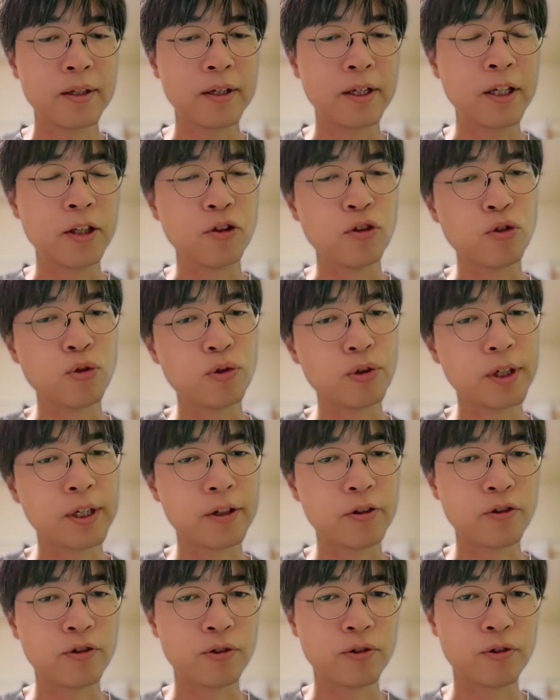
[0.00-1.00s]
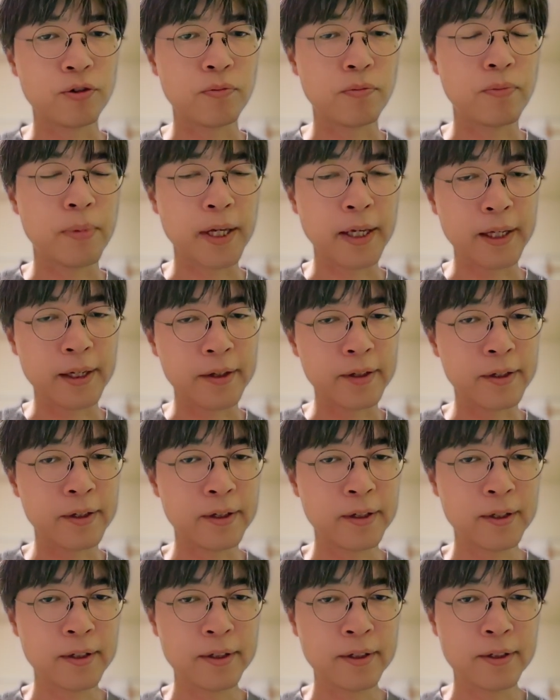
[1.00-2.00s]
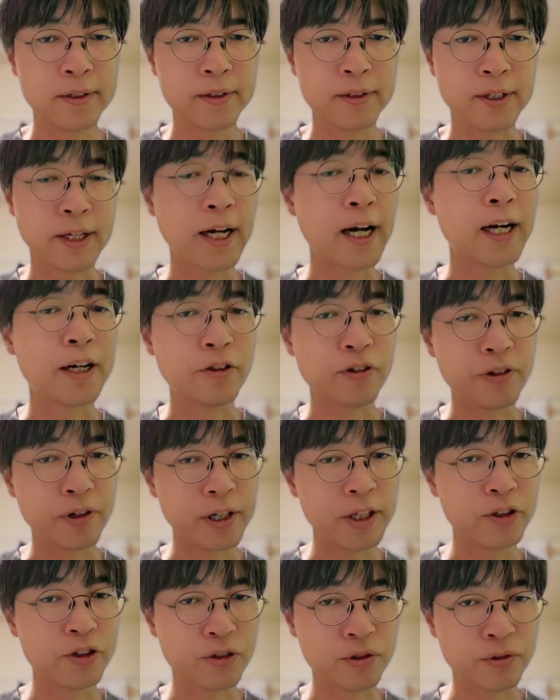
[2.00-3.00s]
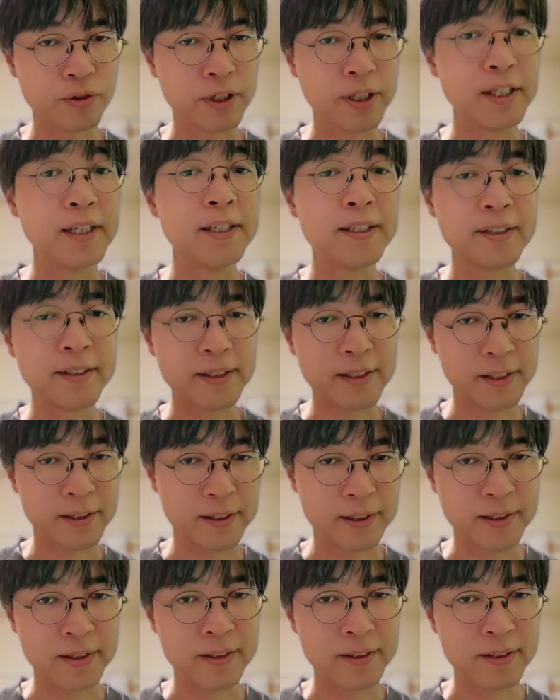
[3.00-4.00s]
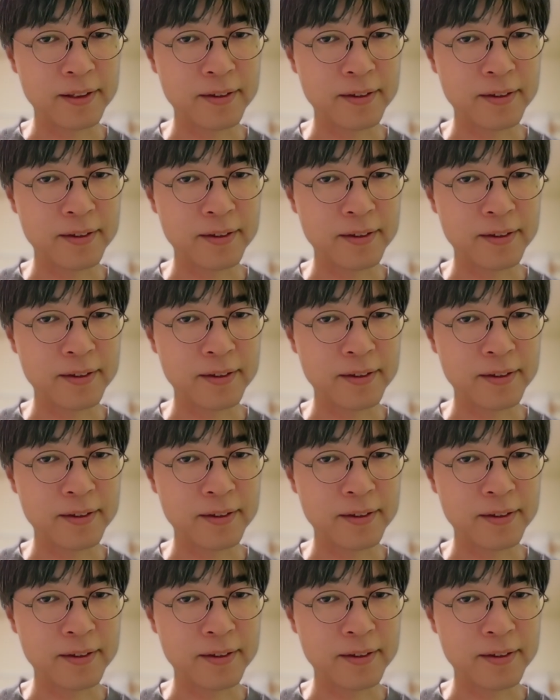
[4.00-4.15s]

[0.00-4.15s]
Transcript: in order to make the calculation easier.